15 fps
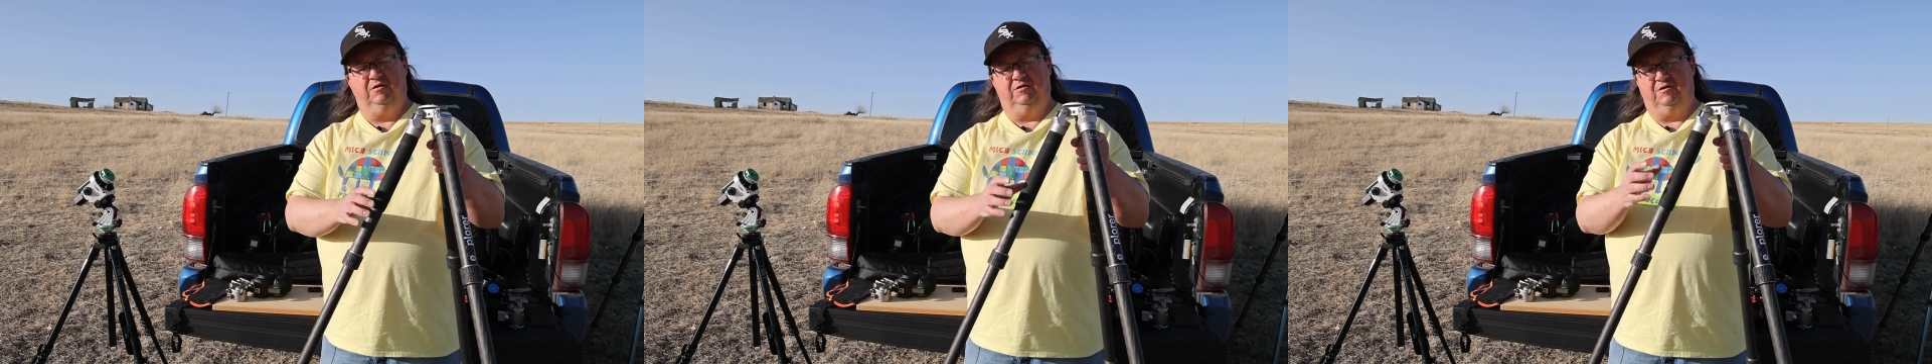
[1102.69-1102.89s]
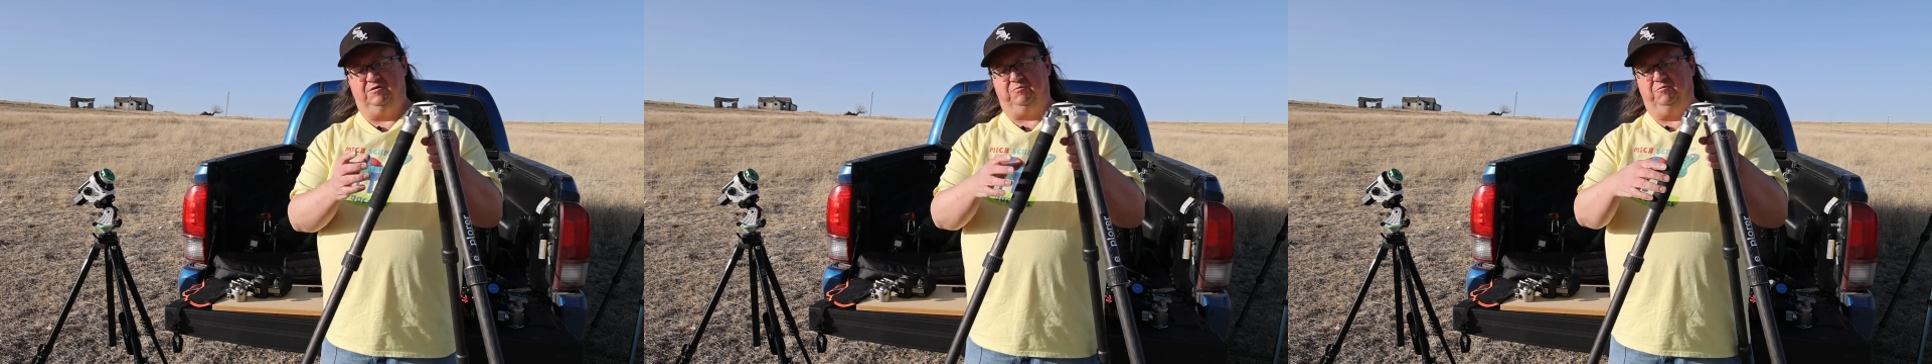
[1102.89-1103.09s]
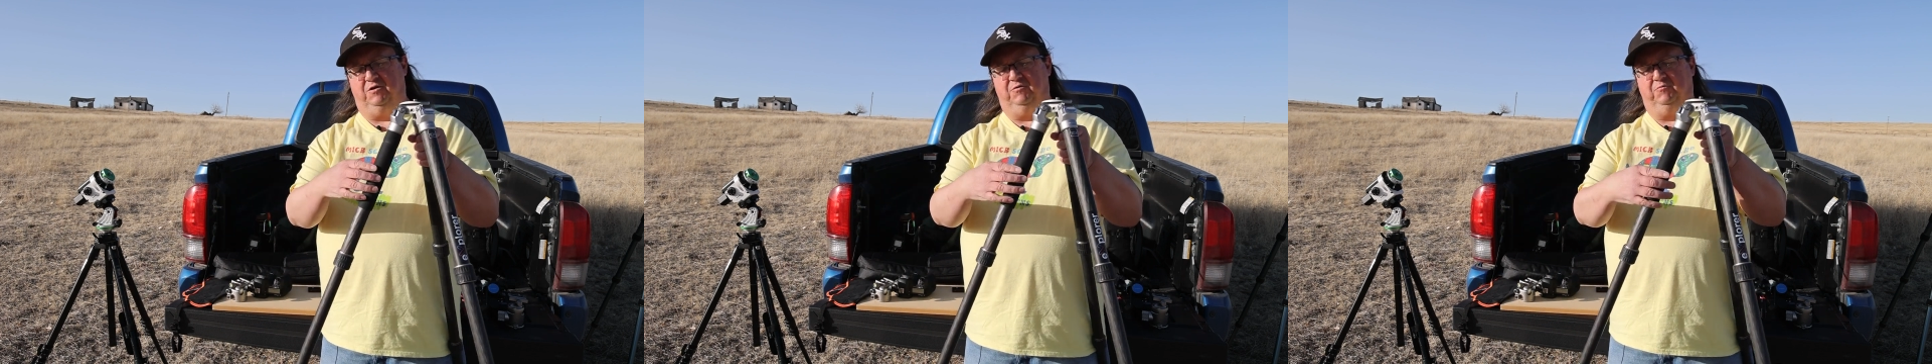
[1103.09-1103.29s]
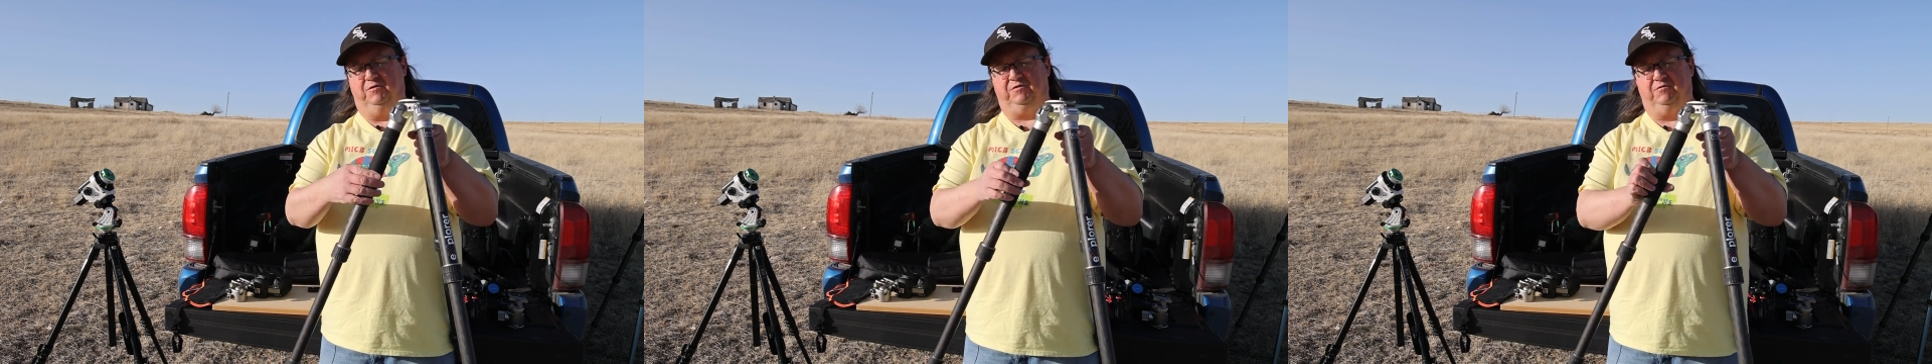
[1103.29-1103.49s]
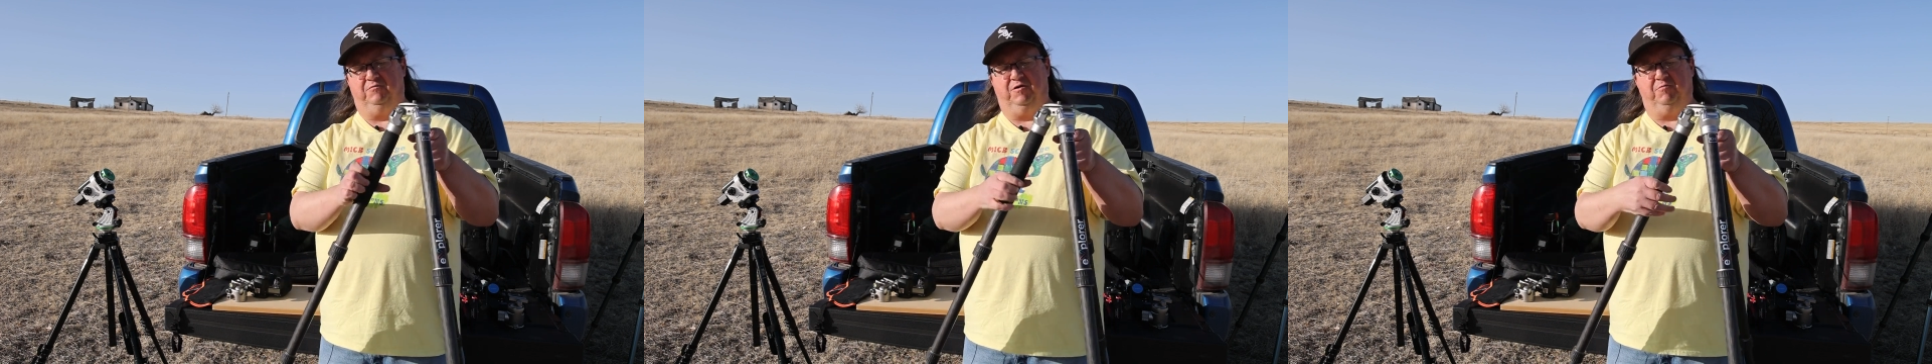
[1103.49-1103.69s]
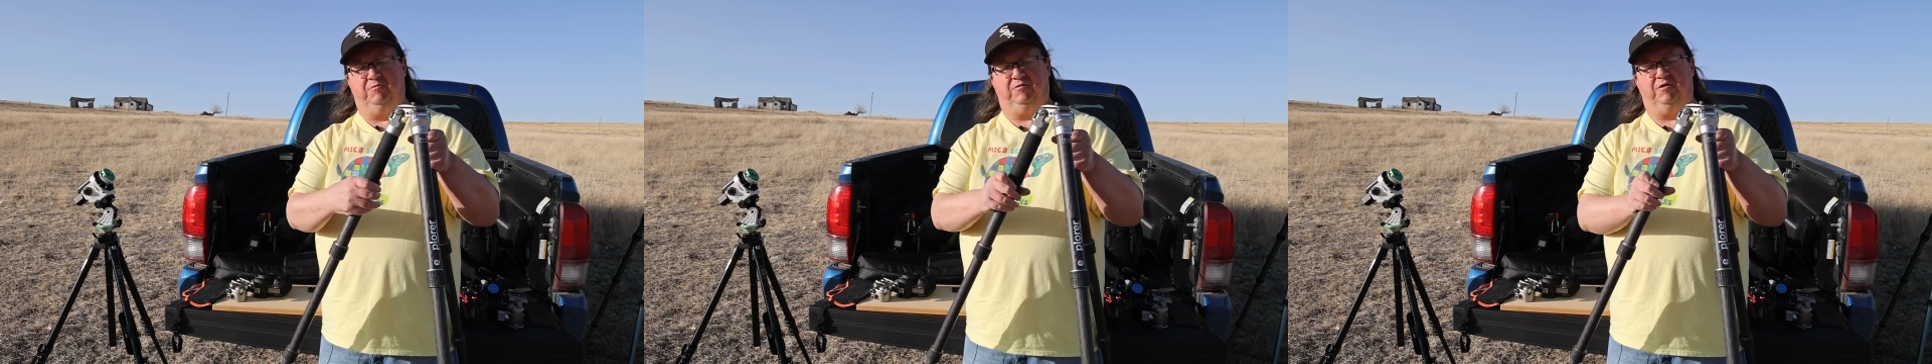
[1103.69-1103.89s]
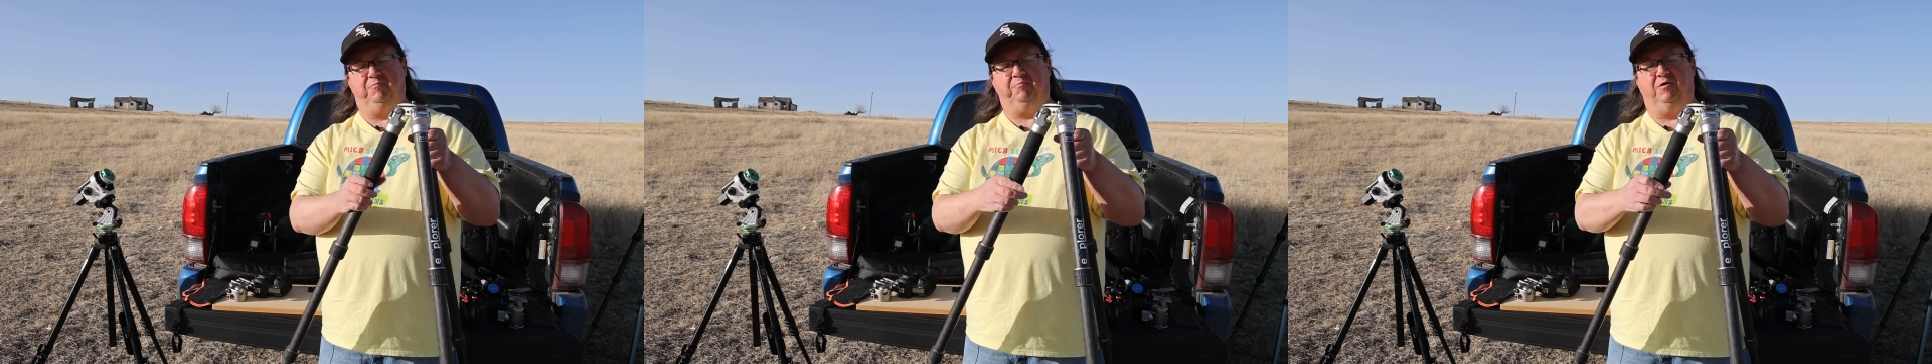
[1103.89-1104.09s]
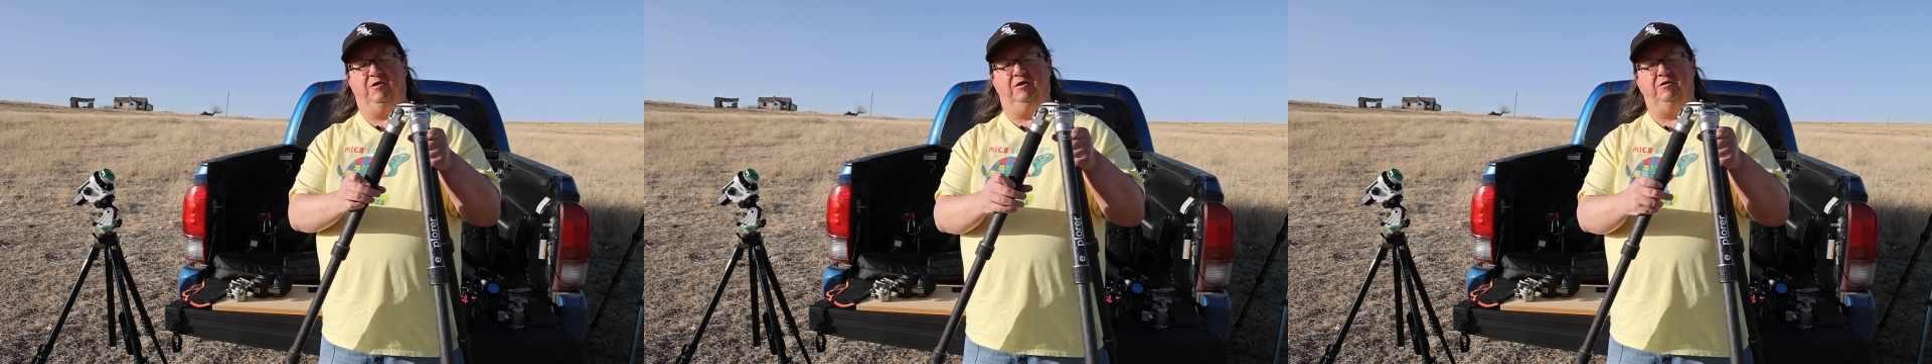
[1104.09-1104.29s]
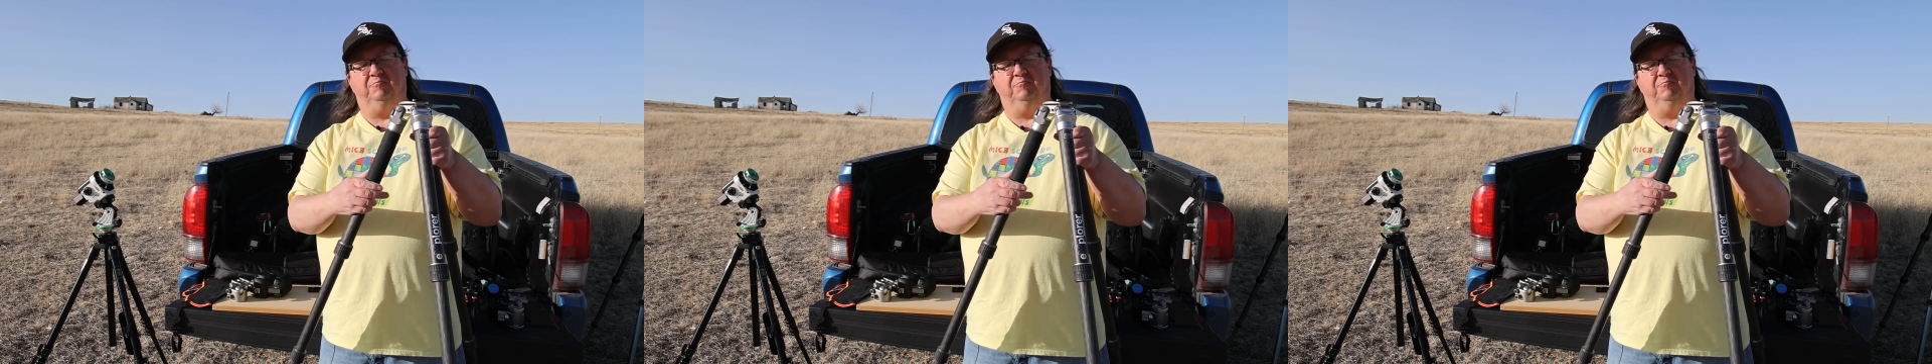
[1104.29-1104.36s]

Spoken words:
This one with the rubber grip on